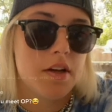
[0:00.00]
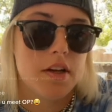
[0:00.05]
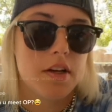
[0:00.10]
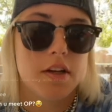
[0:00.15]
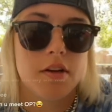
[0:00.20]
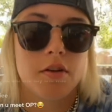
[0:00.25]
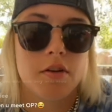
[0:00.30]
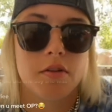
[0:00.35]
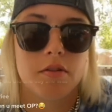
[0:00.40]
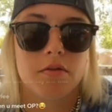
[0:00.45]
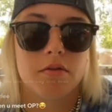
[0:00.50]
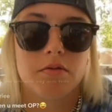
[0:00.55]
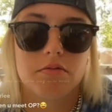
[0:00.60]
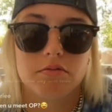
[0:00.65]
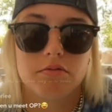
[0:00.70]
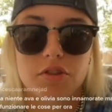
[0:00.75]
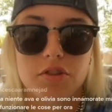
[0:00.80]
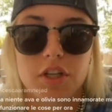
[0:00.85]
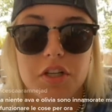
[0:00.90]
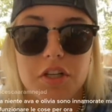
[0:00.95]
you know,
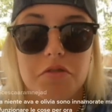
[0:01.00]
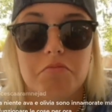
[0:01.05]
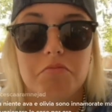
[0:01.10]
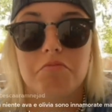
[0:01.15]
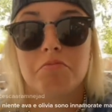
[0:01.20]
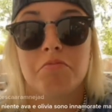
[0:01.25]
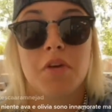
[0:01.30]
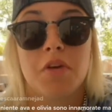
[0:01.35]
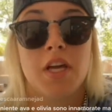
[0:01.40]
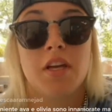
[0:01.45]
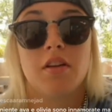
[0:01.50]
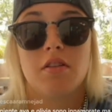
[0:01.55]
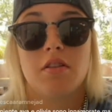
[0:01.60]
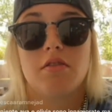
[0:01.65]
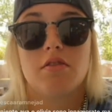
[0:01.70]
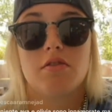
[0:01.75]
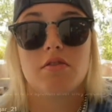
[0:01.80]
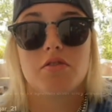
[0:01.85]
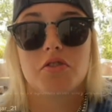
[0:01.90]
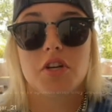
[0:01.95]
shit may
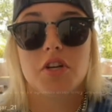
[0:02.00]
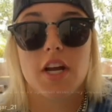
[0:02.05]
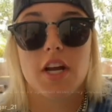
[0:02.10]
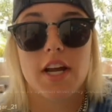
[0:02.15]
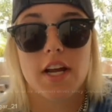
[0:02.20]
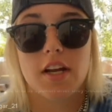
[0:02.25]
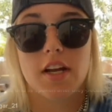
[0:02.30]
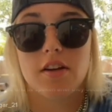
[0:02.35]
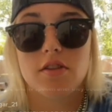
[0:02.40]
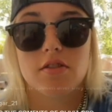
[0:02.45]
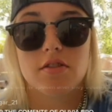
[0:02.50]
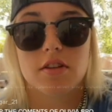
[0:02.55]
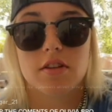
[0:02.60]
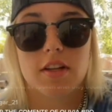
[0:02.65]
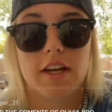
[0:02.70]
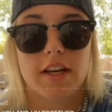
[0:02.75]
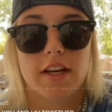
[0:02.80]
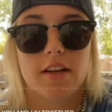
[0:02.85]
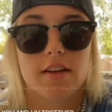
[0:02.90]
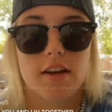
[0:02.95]
change.
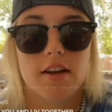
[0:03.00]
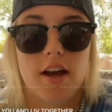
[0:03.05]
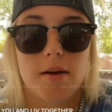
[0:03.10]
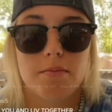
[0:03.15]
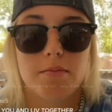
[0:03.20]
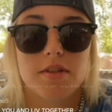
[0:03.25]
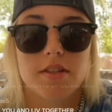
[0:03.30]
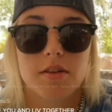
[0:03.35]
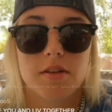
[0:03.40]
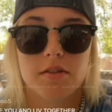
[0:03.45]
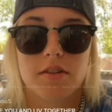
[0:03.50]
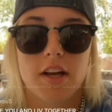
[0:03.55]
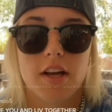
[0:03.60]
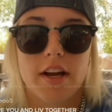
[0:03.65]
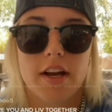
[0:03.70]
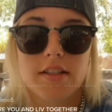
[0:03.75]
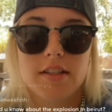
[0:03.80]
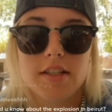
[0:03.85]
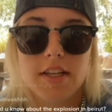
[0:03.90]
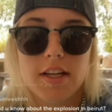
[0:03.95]
Like, I'm still
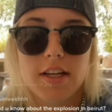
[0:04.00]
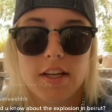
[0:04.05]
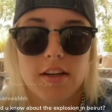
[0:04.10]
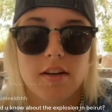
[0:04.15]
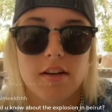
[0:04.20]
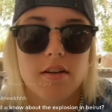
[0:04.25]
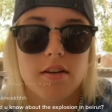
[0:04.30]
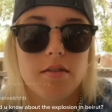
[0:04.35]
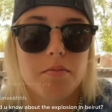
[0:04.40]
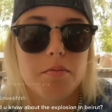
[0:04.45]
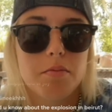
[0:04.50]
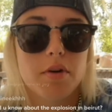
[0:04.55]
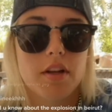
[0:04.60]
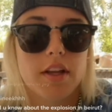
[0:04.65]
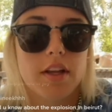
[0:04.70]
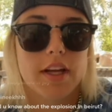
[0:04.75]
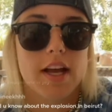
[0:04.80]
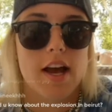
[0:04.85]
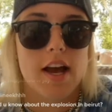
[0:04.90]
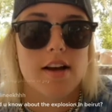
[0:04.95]
19, but
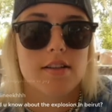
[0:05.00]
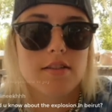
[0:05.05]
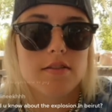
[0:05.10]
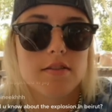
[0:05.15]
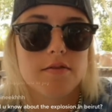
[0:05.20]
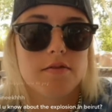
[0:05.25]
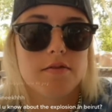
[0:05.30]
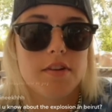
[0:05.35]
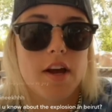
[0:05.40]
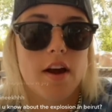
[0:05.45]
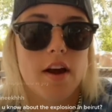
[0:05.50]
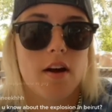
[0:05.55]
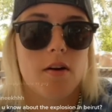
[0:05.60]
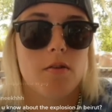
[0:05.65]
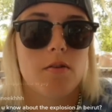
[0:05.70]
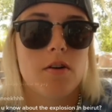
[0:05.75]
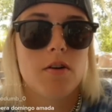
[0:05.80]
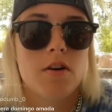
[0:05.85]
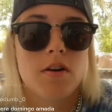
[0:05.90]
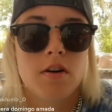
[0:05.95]
like as of
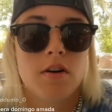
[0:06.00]
now,